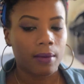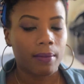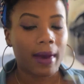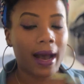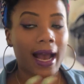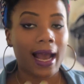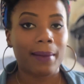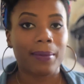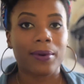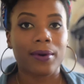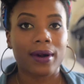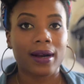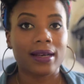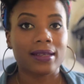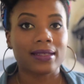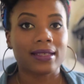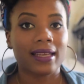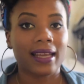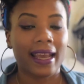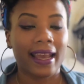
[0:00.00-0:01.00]
high
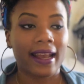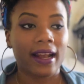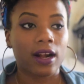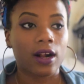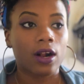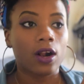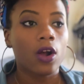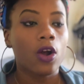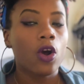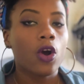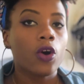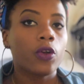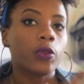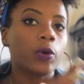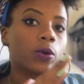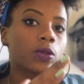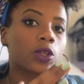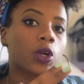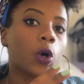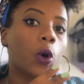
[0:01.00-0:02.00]
porosity hair,
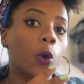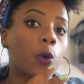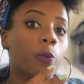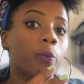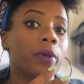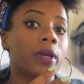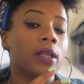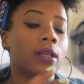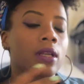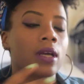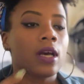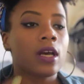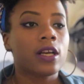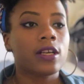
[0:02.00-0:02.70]
those are open.